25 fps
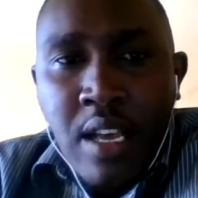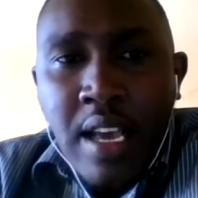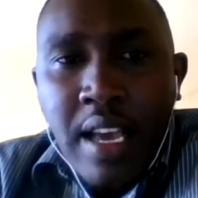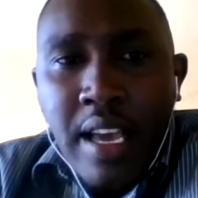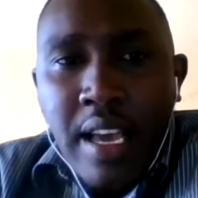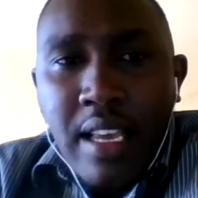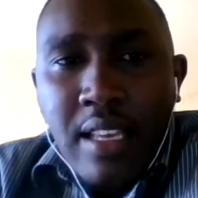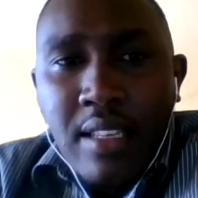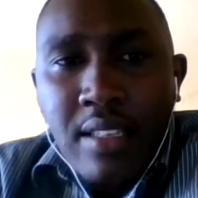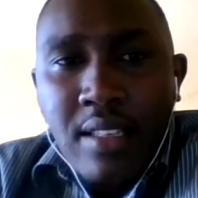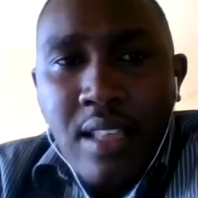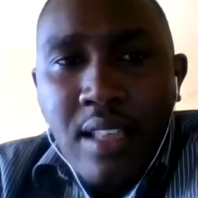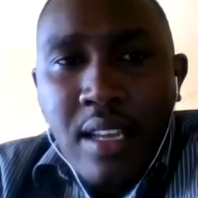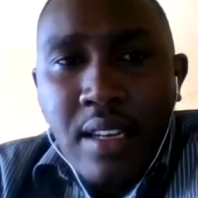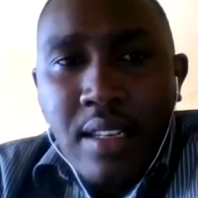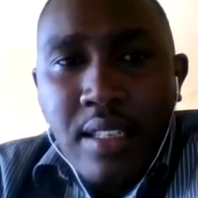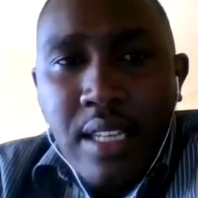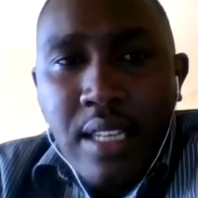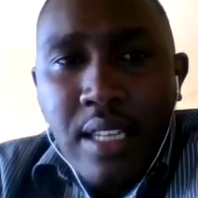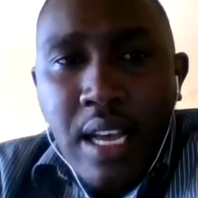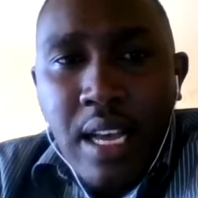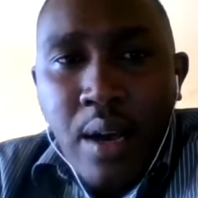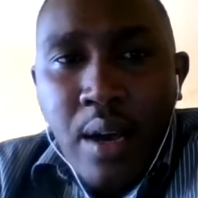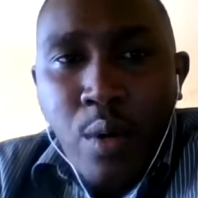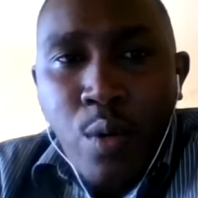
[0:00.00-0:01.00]
is that
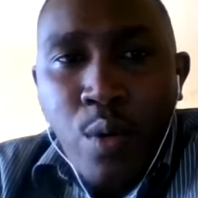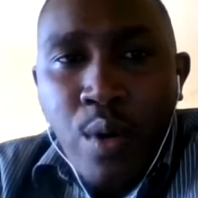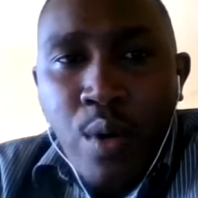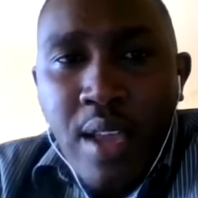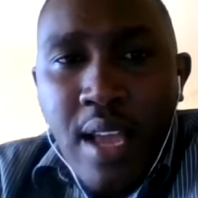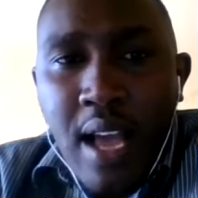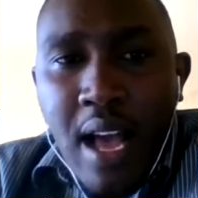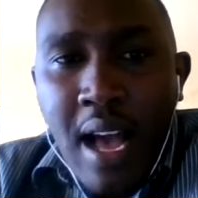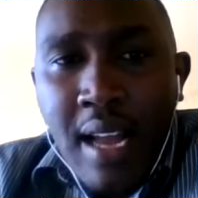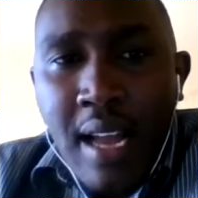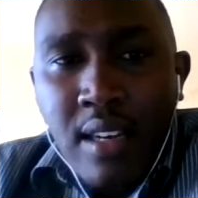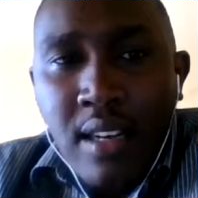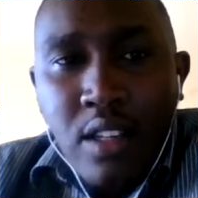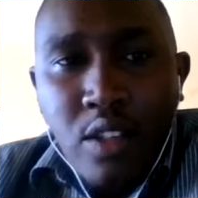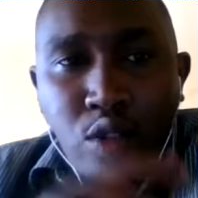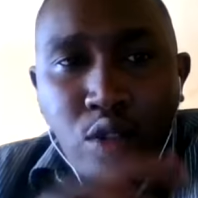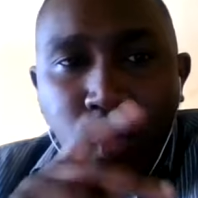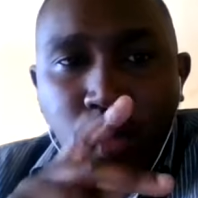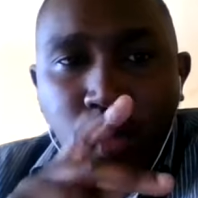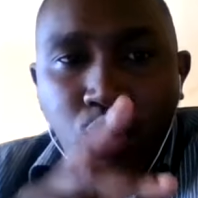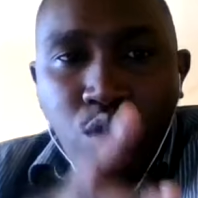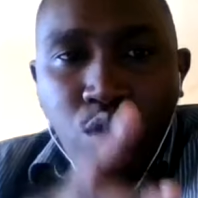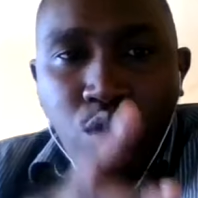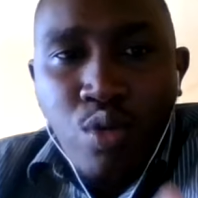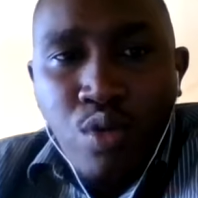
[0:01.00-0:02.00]
uh, we had
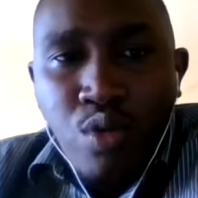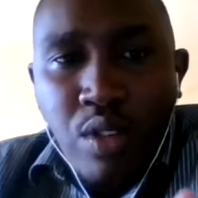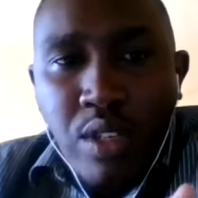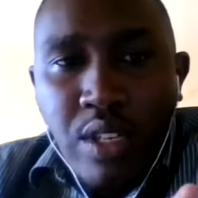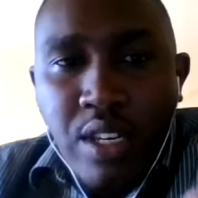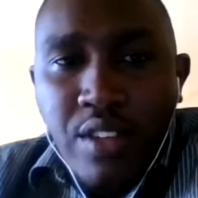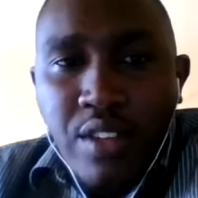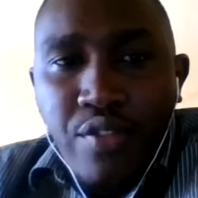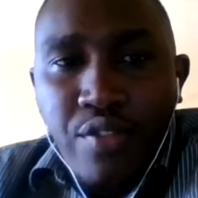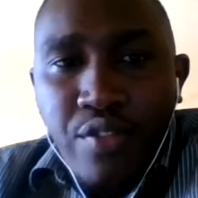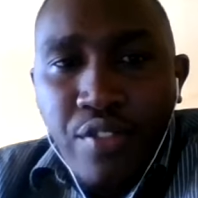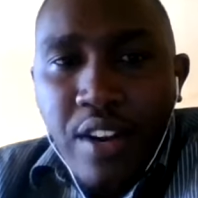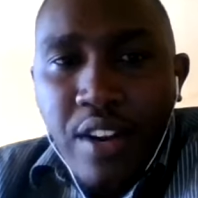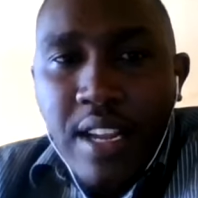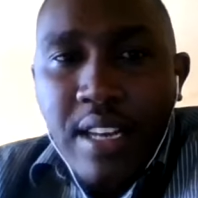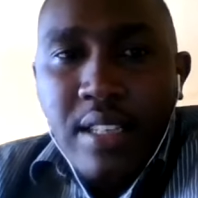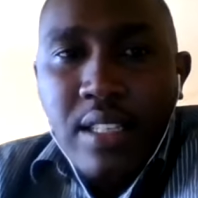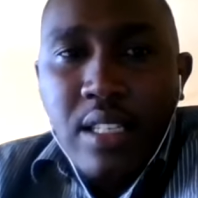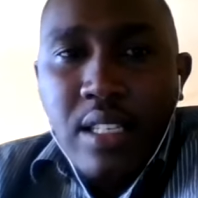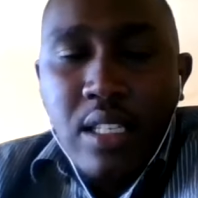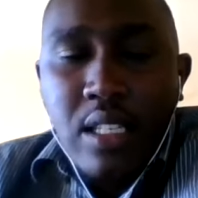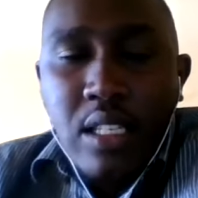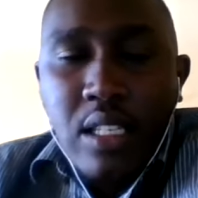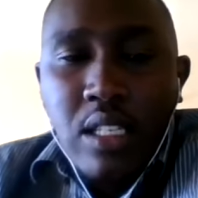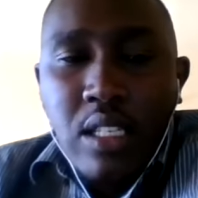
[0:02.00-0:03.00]
two
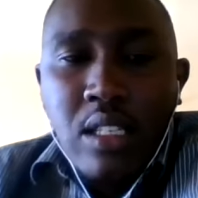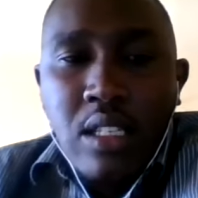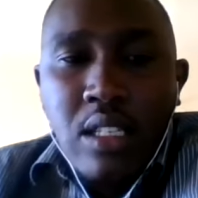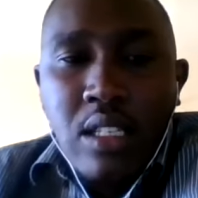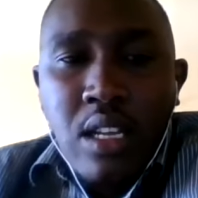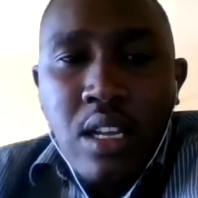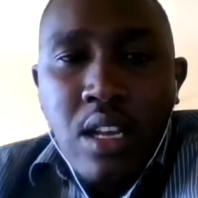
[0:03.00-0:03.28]
different,